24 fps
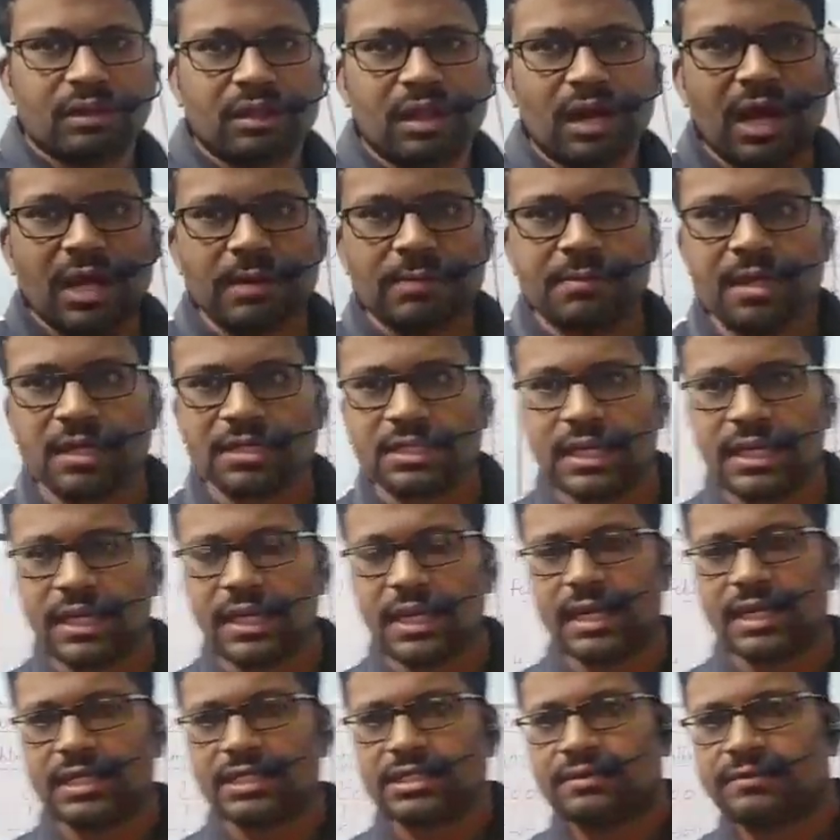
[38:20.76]
Carboxylate
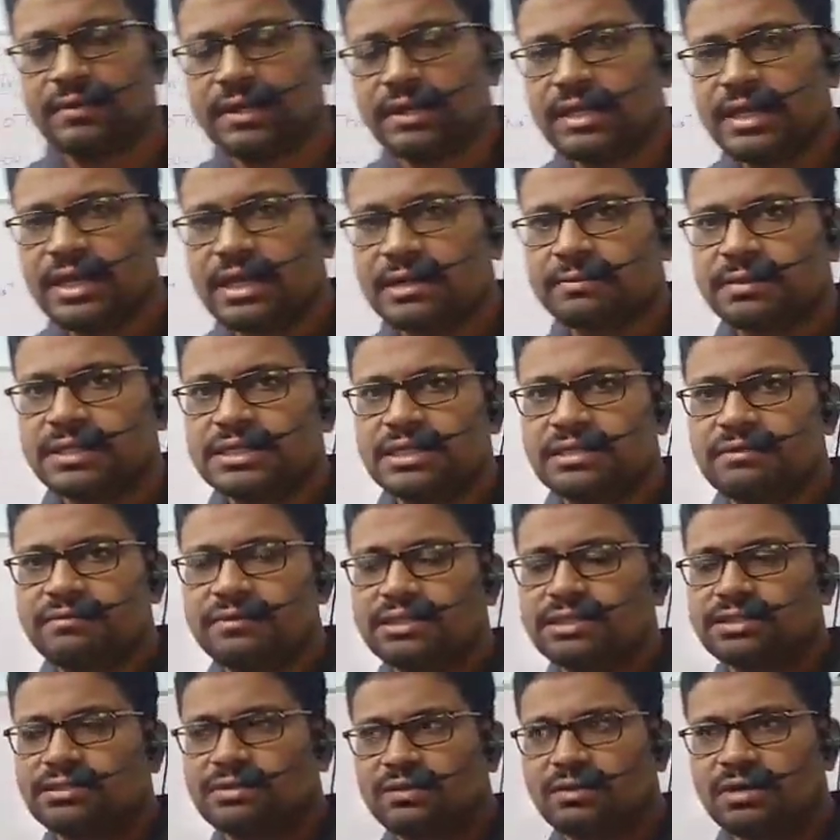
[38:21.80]
ions, when they are present
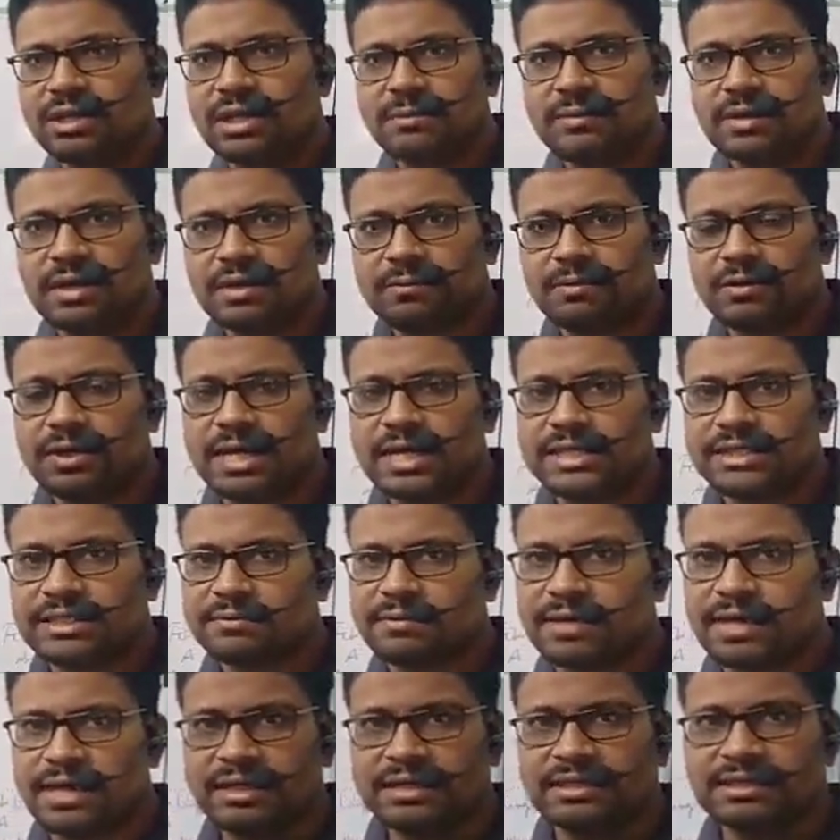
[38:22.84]
with sodium or
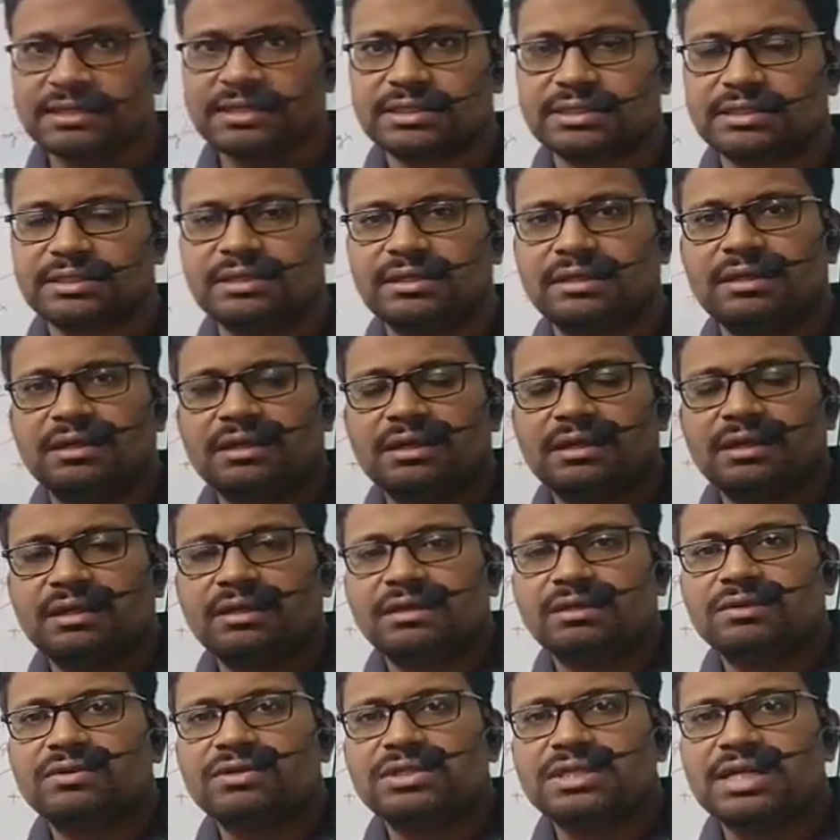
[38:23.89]
potassium ions,
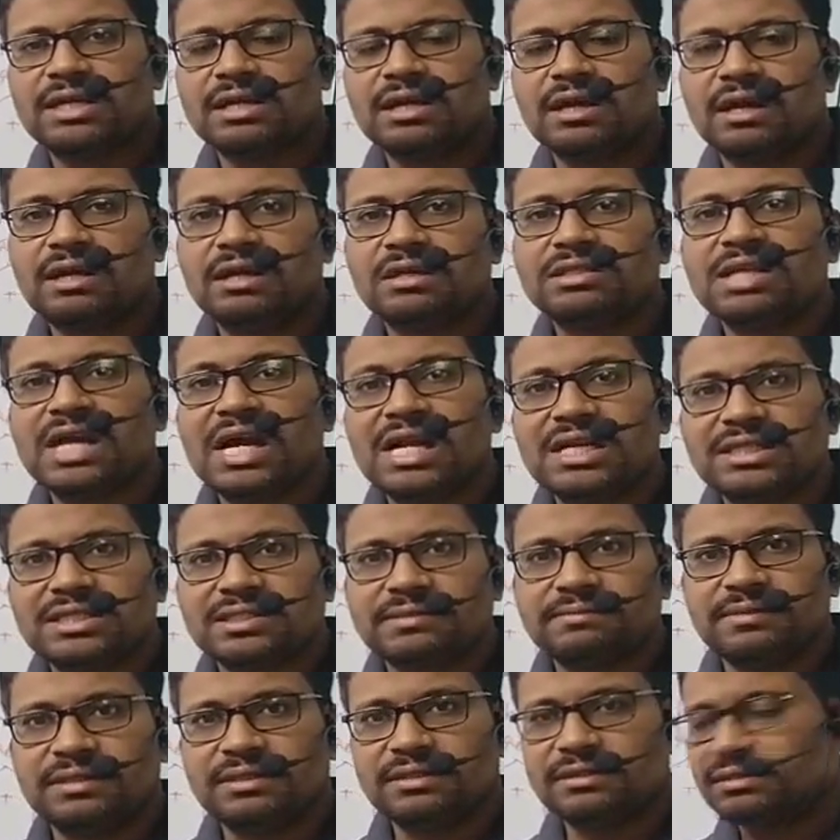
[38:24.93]
those are called
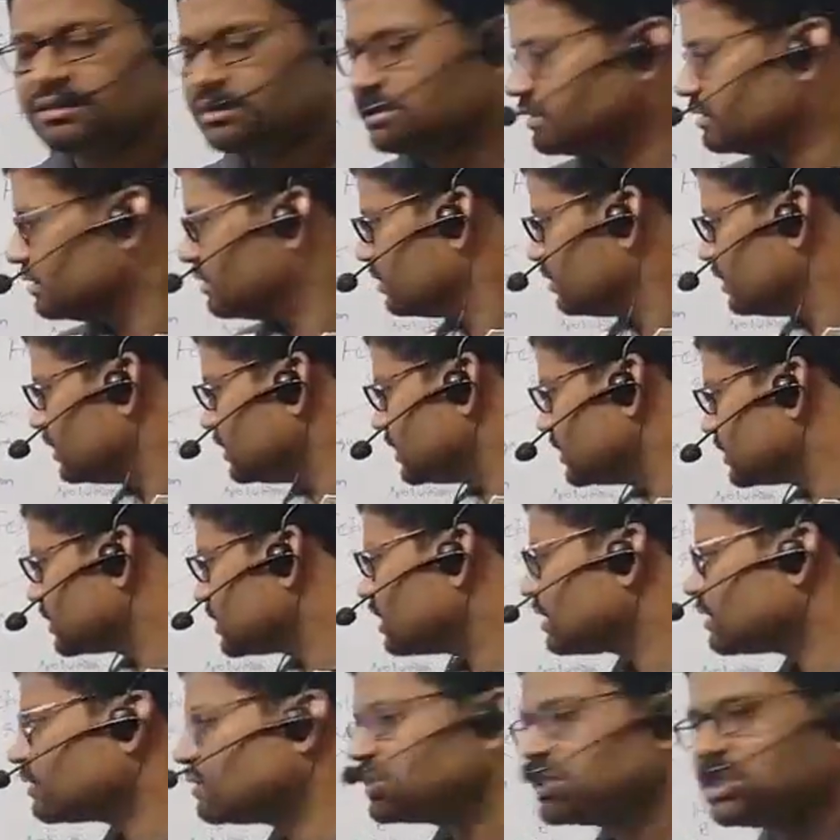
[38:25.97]
salts. This is
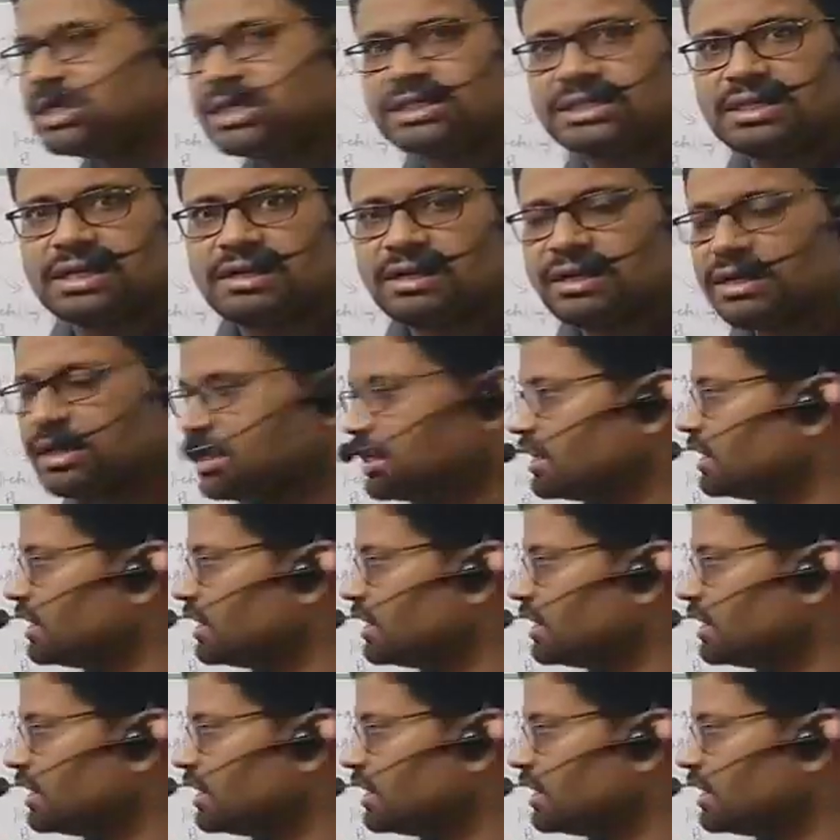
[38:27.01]
called Rochelle salt.